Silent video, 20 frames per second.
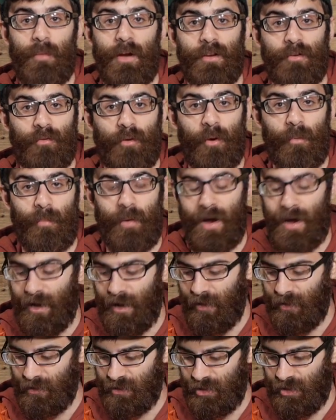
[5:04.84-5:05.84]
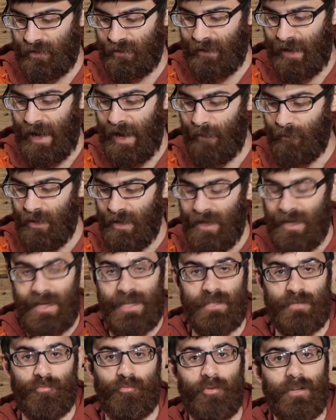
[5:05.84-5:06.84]
microbiology lab.
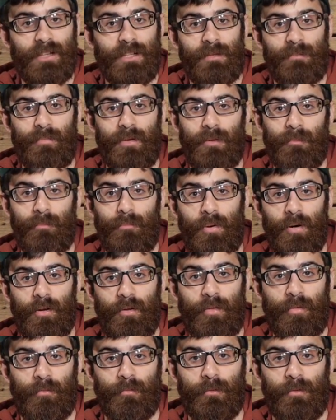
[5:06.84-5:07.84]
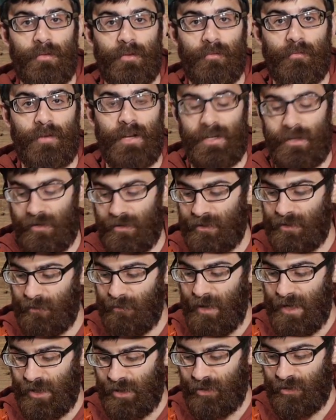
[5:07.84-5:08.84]
It's really been put through the ringer to
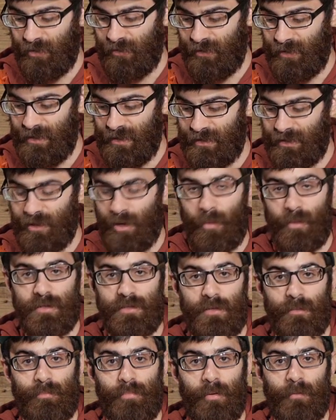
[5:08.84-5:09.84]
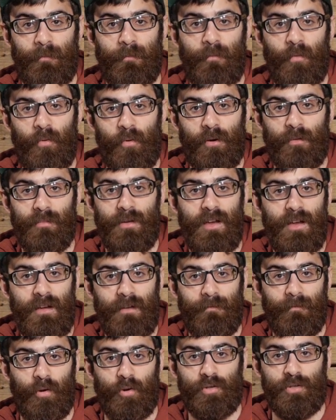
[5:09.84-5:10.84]
make sure that it's going to perform
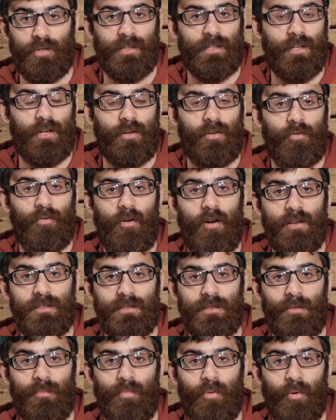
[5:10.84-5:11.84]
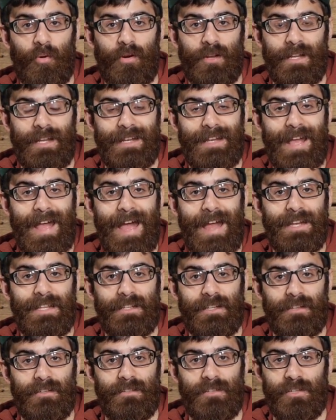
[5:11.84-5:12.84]
virtually across the board in any
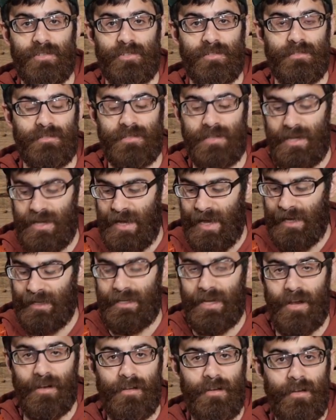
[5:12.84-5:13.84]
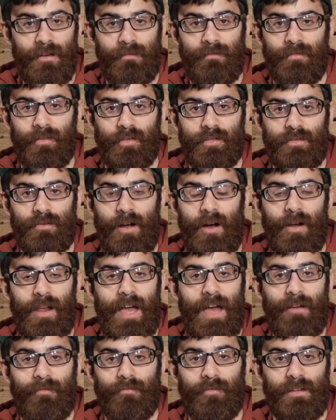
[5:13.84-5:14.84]
conditions. And again, filter out
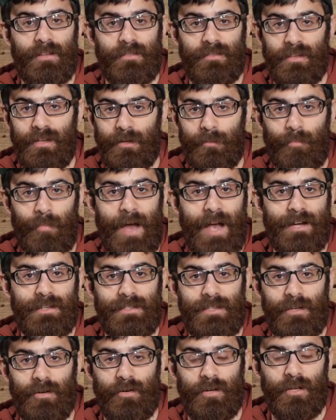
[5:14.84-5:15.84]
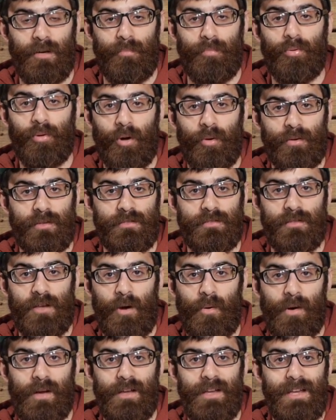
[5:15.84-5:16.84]
everything, bacteria,
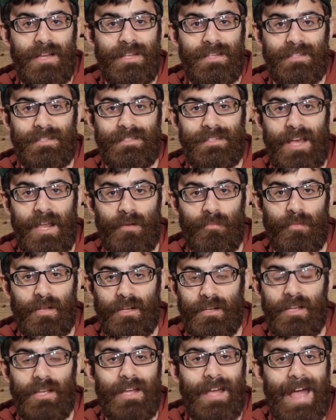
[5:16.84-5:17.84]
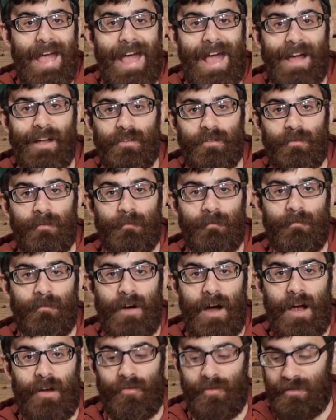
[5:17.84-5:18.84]
protozoa, sediment, and
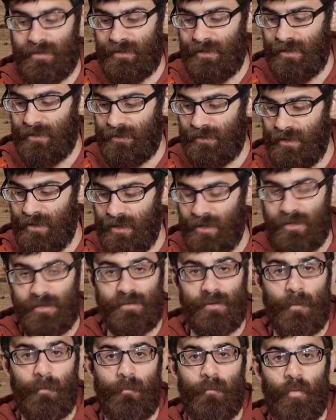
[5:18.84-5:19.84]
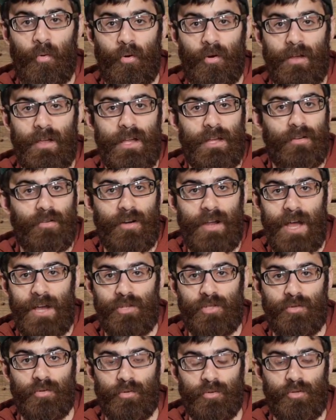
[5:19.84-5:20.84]
viruses. So for
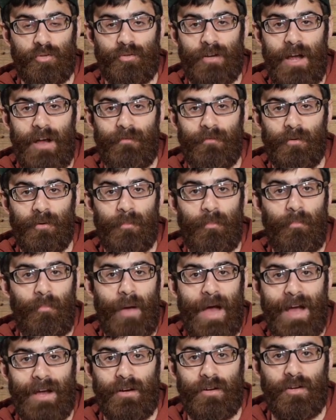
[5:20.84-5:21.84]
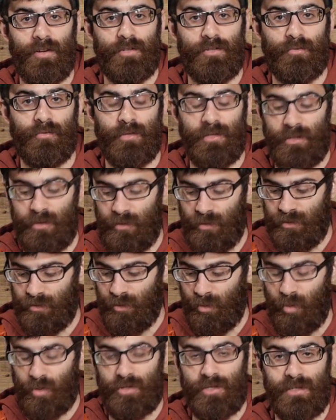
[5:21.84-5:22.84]
international travel, backcountry
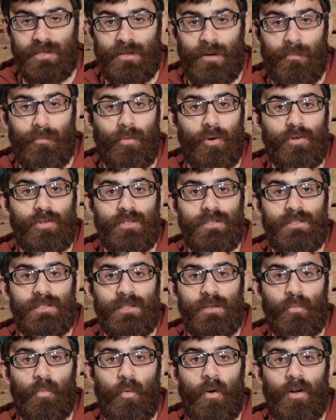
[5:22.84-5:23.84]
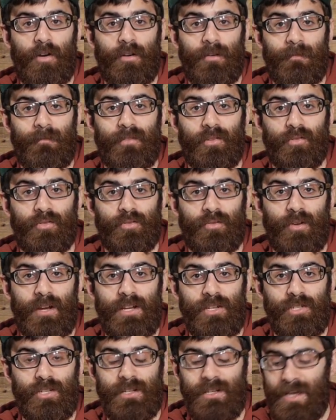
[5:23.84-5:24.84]
use, or just emergency water
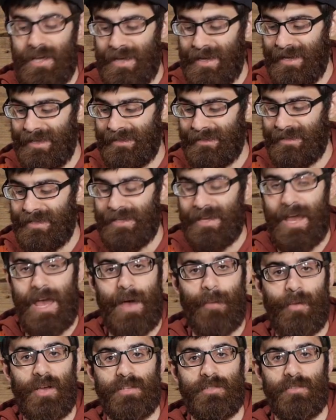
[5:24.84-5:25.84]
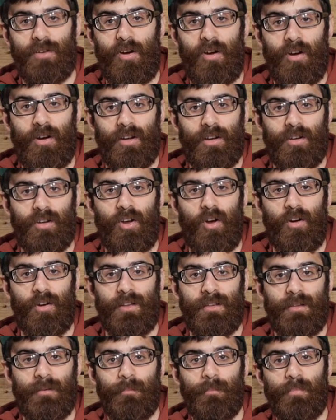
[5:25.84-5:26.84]
filtration, it's the MSR
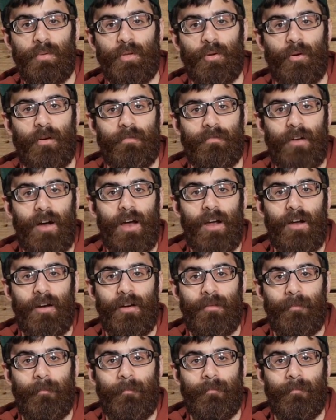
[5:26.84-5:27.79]
Guardian Purifier.